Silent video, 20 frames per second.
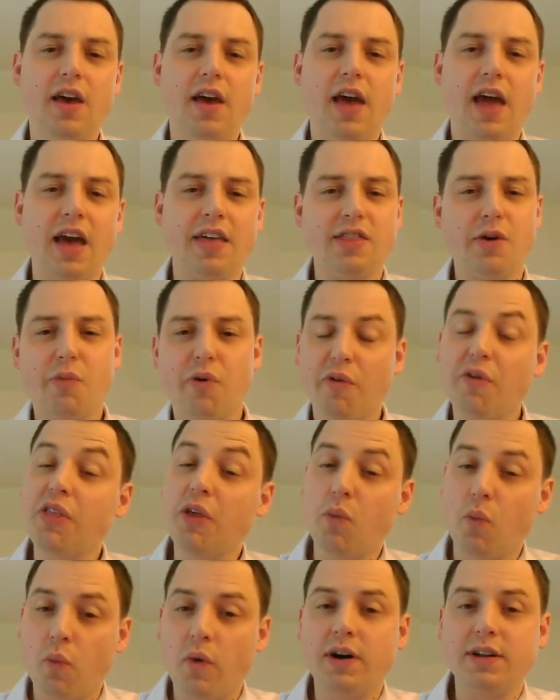and that we really
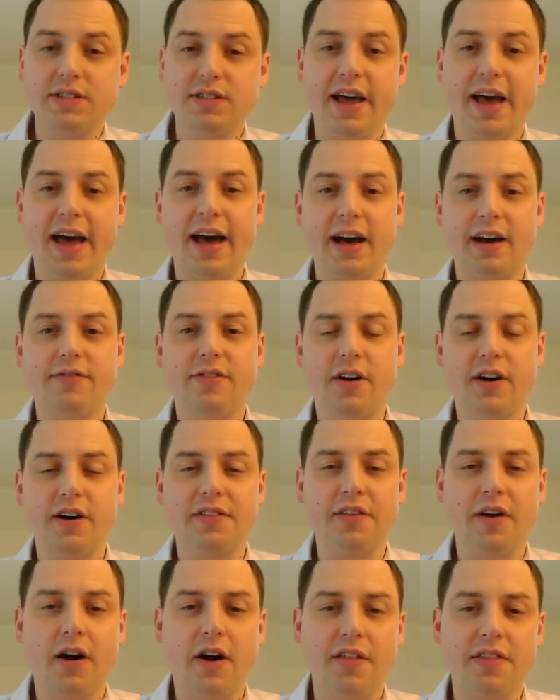want to have
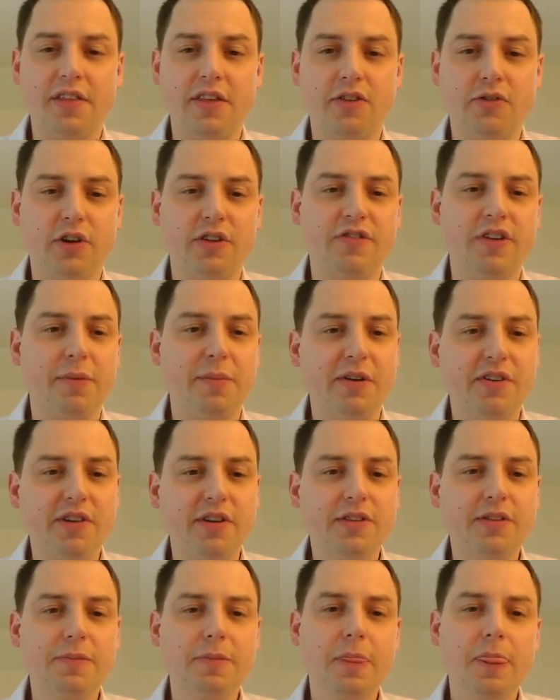on these sort of
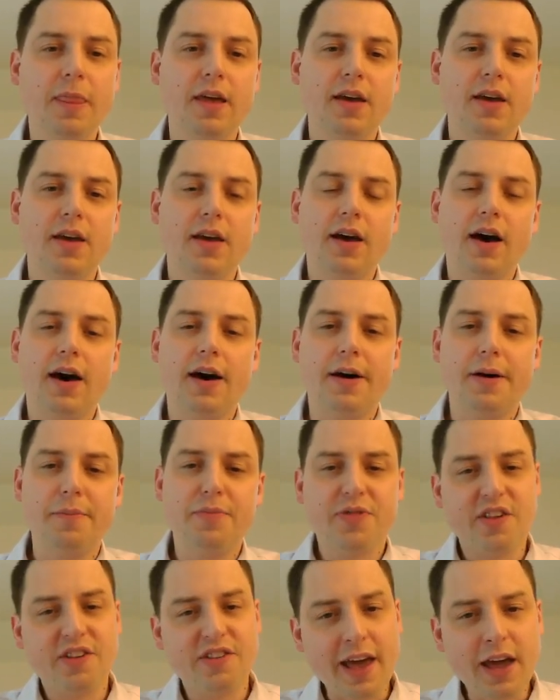images.
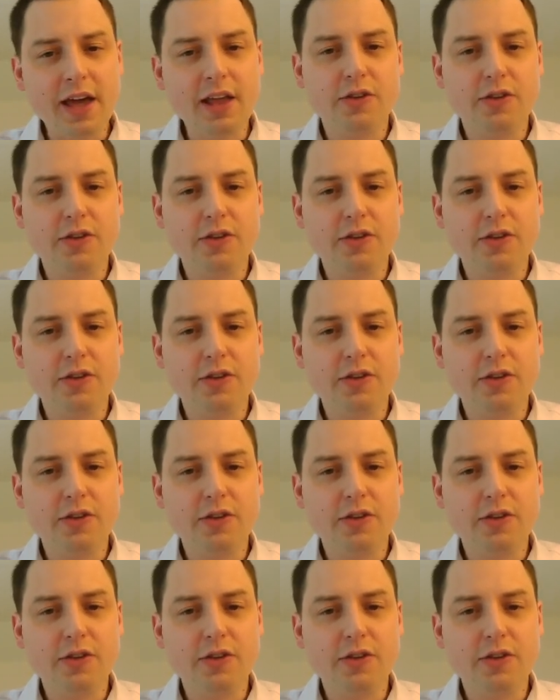The second